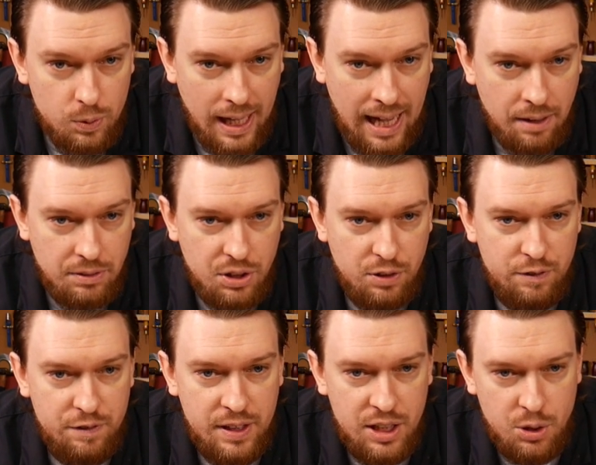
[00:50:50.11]
How do you
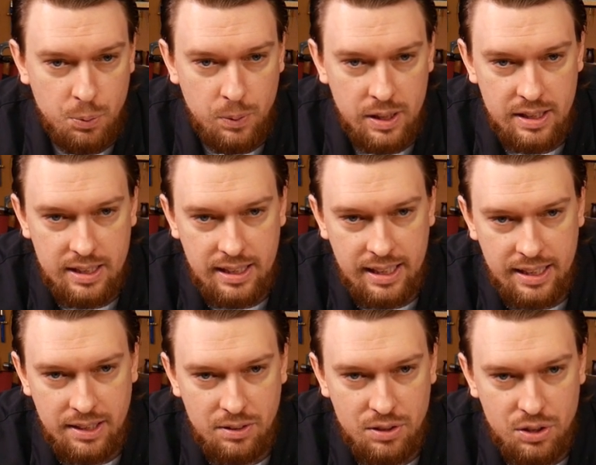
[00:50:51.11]
finish with
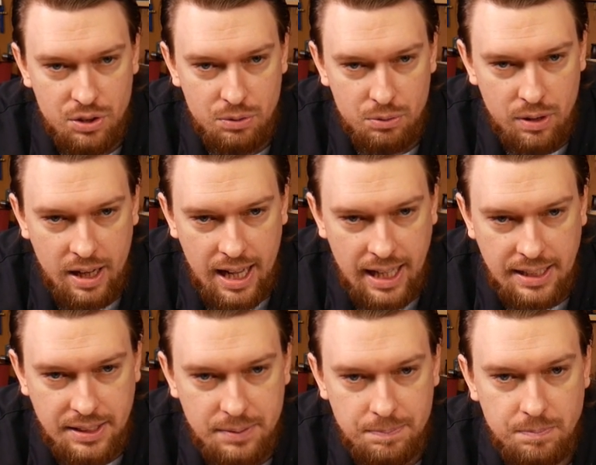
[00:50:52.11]
linen
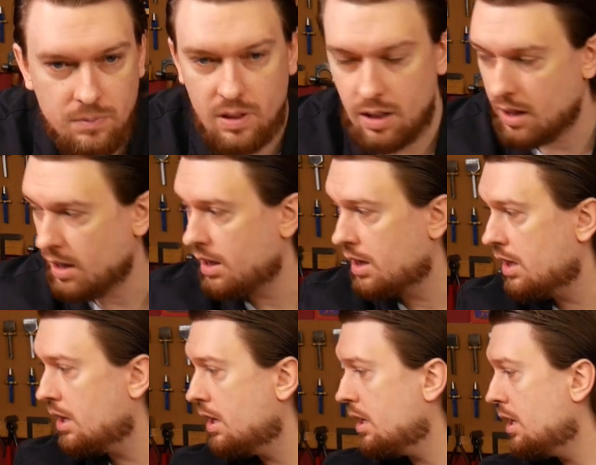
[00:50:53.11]
thread? Uh,
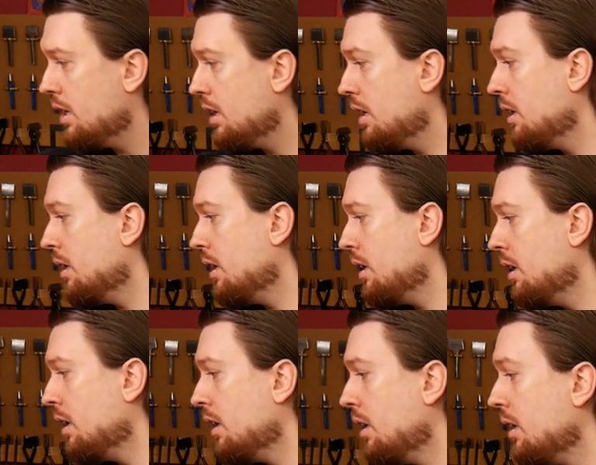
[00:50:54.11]

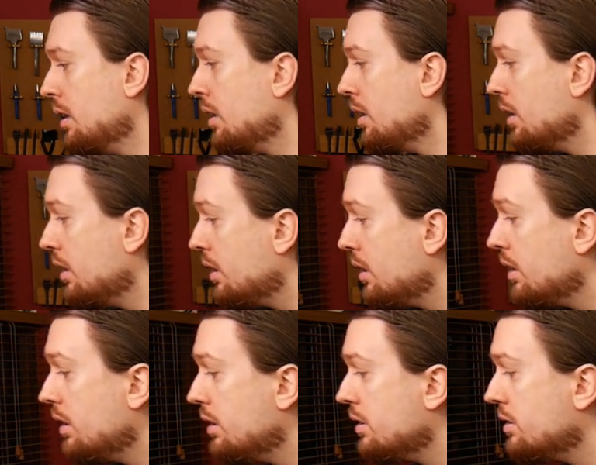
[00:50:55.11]

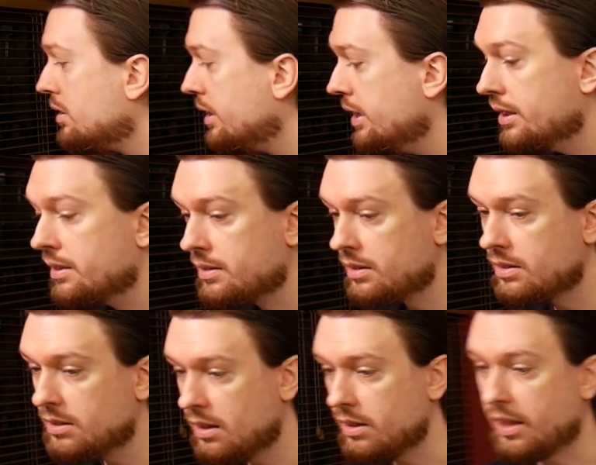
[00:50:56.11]
uh, it's not here.
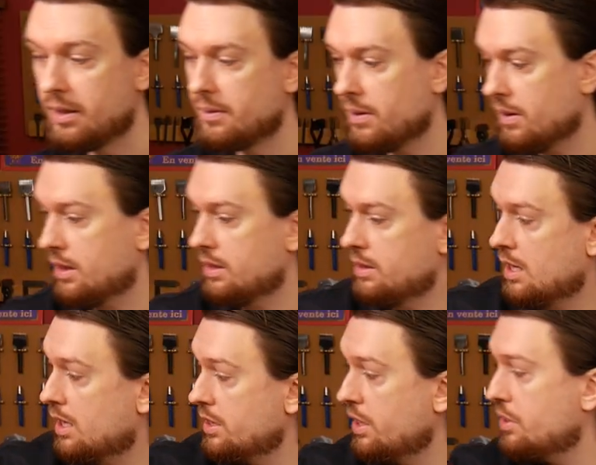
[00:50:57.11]
Okay, all right.
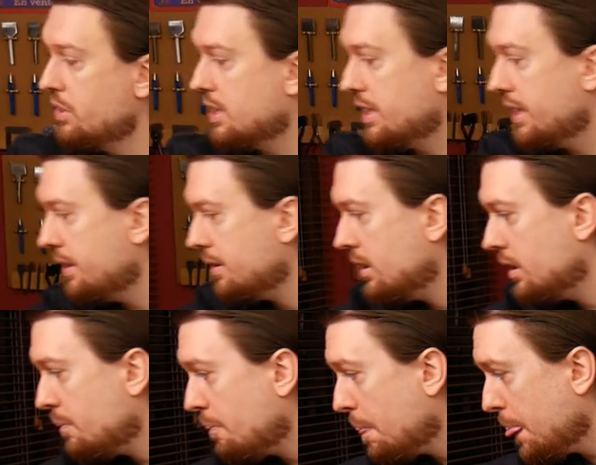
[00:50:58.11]
Uh, usually,
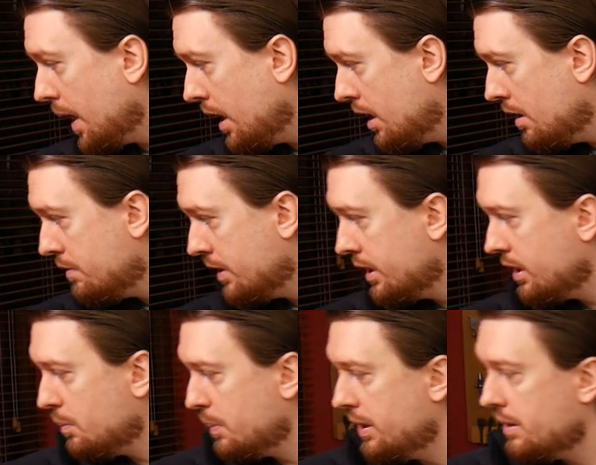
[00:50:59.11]
I have a
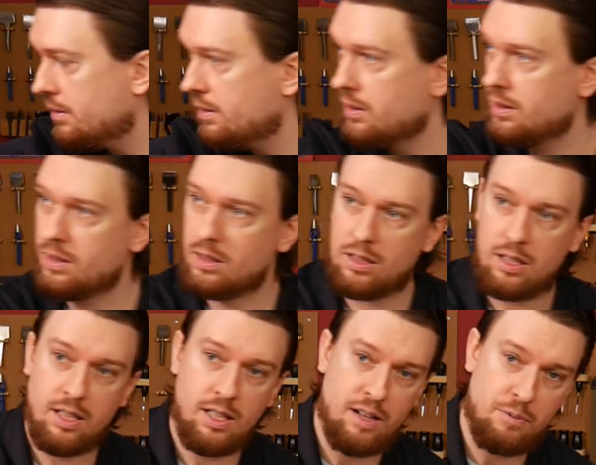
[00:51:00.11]
little bit.
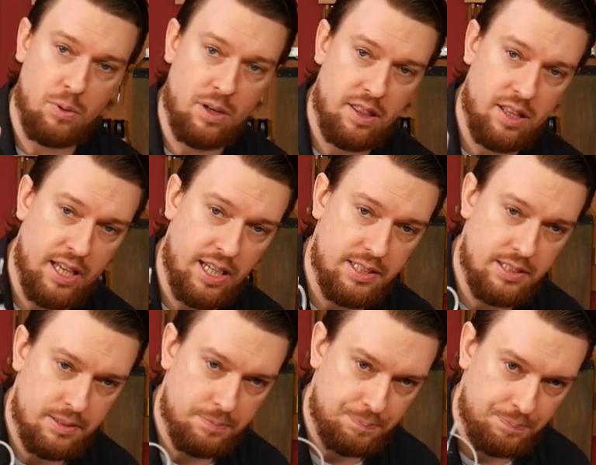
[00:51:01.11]
Uh, I have one of
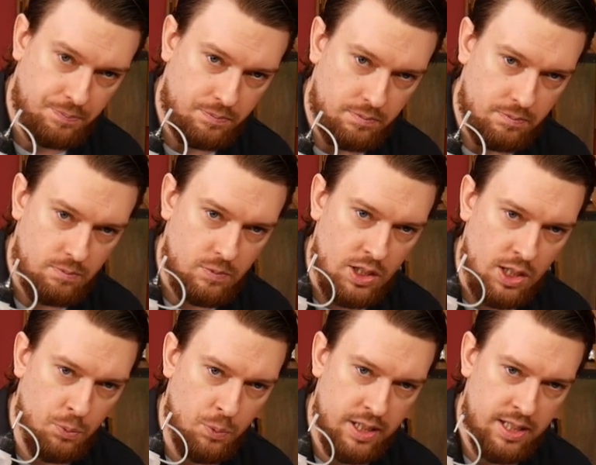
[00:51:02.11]
these
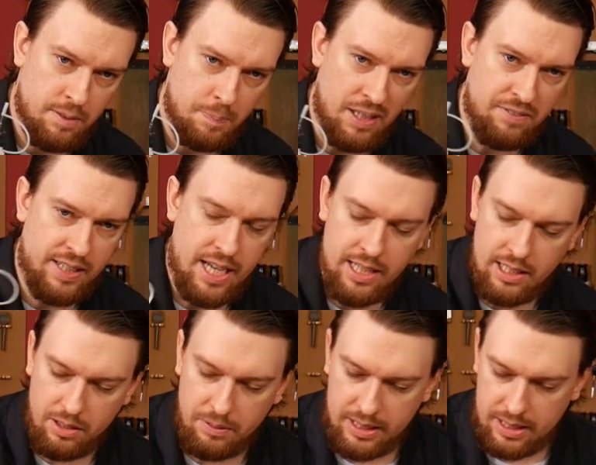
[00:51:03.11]
with PVA
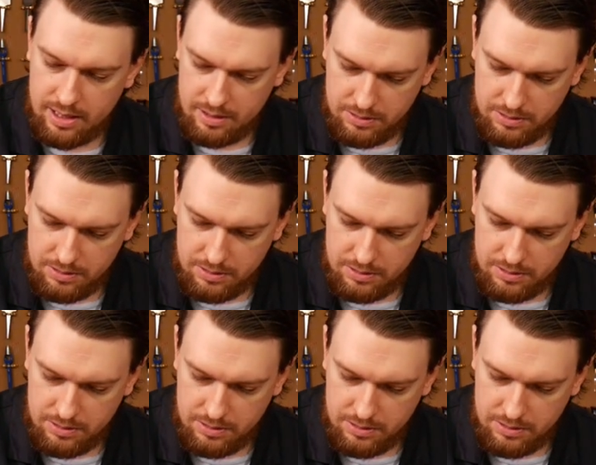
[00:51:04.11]
glue in and